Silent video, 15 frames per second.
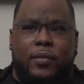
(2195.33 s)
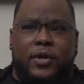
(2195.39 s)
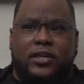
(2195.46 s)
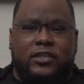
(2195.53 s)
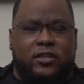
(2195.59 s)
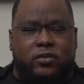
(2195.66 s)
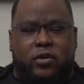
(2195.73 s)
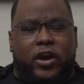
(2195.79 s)

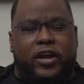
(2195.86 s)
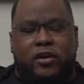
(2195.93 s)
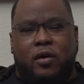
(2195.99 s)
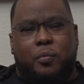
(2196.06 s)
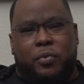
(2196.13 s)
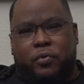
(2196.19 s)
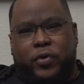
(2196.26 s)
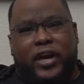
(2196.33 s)
it's a great
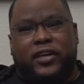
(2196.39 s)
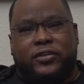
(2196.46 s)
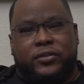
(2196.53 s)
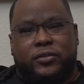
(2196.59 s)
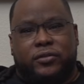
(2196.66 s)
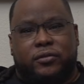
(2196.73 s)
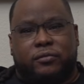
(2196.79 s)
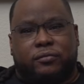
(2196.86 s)
group of
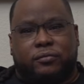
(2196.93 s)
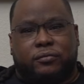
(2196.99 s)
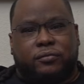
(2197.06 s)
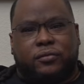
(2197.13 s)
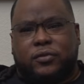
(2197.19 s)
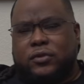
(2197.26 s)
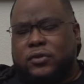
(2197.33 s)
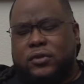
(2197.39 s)
racers. For
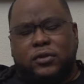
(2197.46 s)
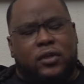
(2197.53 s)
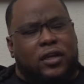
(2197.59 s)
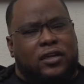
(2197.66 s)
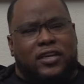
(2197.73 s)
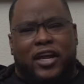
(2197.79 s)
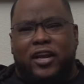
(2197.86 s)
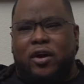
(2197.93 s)
sure.
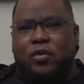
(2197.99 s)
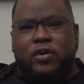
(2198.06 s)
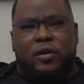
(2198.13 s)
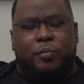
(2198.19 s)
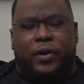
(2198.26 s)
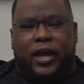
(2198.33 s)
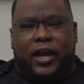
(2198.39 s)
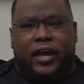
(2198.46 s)
For sure. They don't
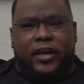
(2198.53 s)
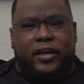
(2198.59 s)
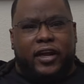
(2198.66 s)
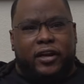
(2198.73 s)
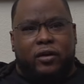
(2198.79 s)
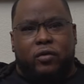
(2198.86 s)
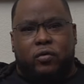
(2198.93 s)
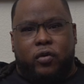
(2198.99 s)
complain. They
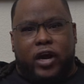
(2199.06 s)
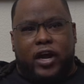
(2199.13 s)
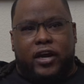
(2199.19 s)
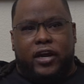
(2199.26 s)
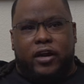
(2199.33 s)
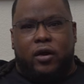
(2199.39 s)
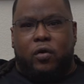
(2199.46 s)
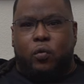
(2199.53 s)
don't cry.
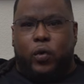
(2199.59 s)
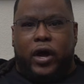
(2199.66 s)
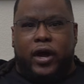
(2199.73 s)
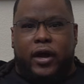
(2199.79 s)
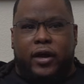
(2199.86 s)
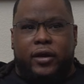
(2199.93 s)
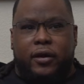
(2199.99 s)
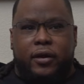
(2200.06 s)
They don't
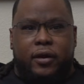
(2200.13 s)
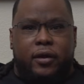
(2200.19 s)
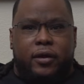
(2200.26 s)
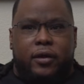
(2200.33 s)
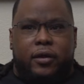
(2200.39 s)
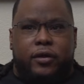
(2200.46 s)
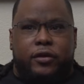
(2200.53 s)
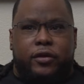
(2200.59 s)
whine.
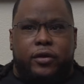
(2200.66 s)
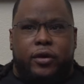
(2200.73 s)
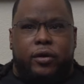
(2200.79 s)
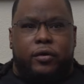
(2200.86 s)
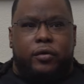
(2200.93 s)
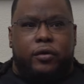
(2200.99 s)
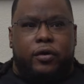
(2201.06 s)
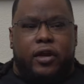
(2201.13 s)
You
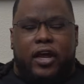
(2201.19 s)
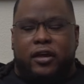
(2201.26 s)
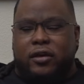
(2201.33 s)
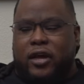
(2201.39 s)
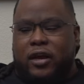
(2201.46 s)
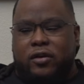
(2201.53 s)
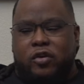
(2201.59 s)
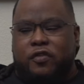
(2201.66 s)
know, like
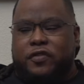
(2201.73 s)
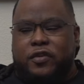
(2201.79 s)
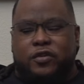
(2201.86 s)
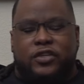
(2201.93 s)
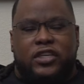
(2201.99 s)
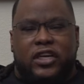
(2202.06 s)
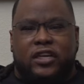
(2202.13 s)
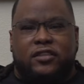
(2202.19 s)
I know you've
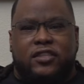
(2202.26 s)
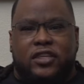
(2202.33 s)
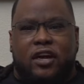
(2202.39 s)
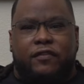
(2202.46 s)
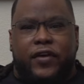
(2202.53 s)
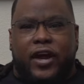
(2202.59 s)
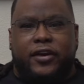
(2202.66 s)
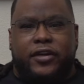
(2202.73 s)
seen
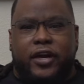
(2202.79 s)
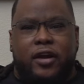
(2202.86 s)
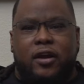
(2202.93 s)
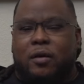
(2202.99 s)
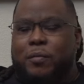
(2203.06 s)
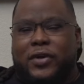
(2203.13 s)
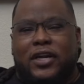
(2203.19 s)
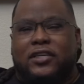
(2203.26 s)
stuff out there,
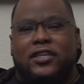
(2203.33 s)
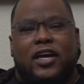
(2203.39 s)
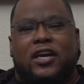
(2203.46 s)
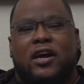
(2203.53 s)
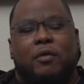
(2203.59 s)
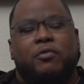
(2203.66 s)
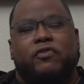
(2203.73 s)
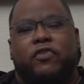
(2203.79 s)
but that's not
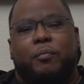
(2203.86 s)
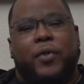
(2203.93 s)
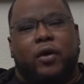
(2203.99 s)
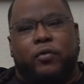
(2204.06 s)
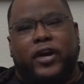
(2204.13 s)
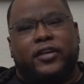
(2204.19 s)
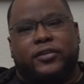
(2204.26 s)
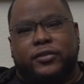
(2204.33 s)
coming from my
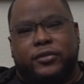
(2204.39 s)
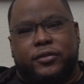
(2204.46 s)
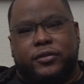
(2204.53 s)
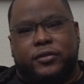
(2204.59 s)
racers.